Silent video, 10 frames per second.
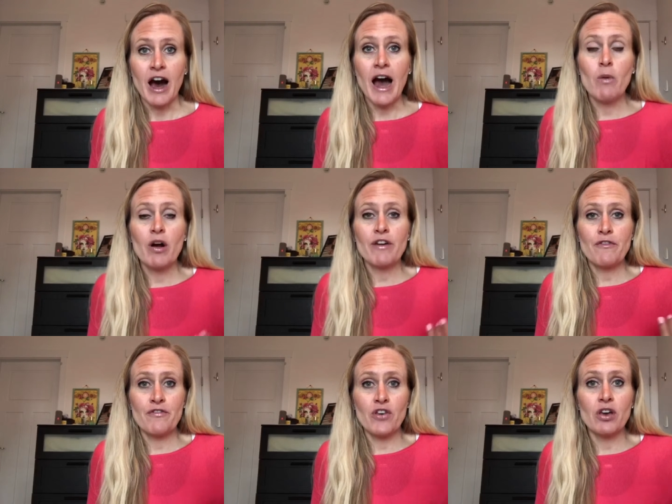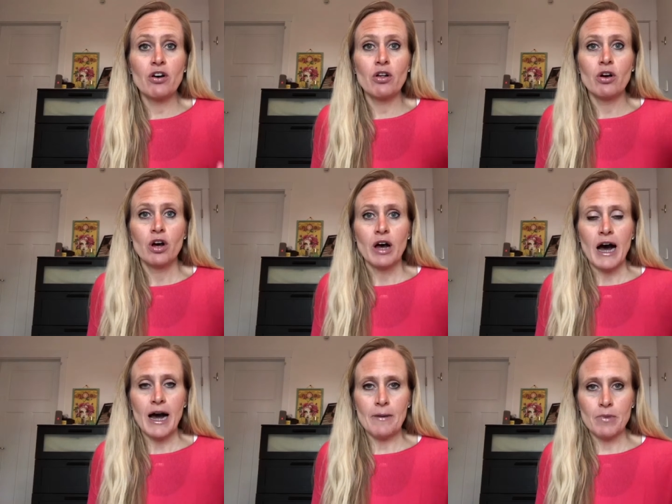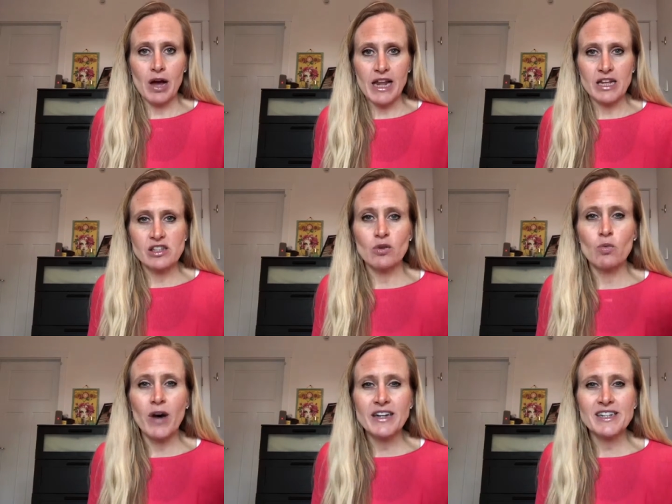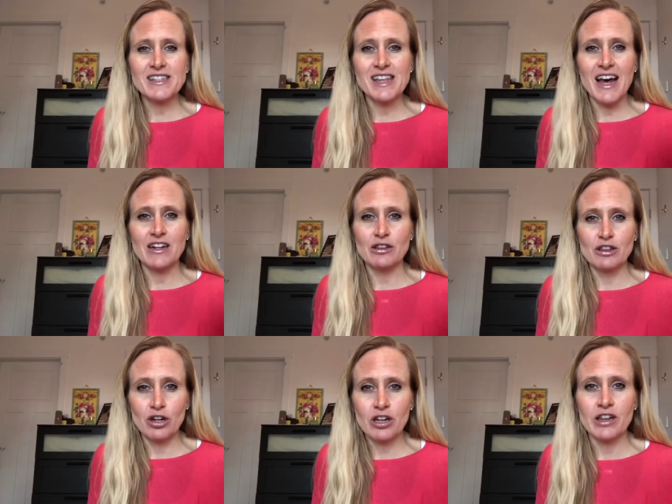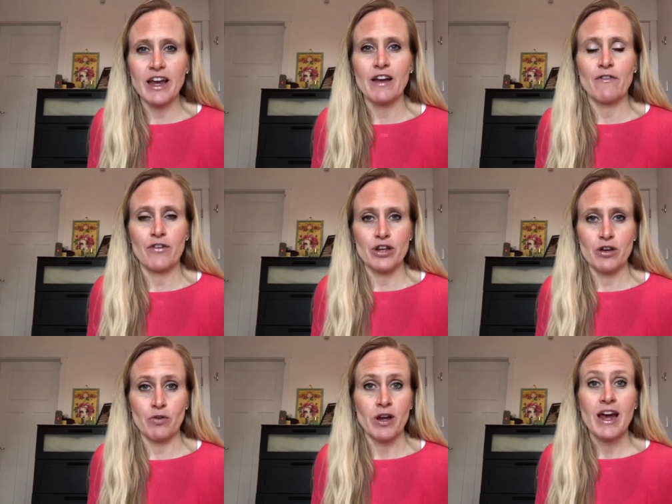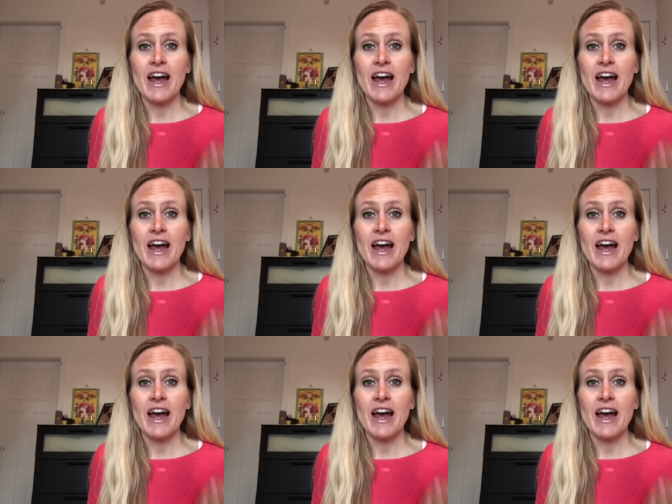I want to feel, um, and so what does that look like for you?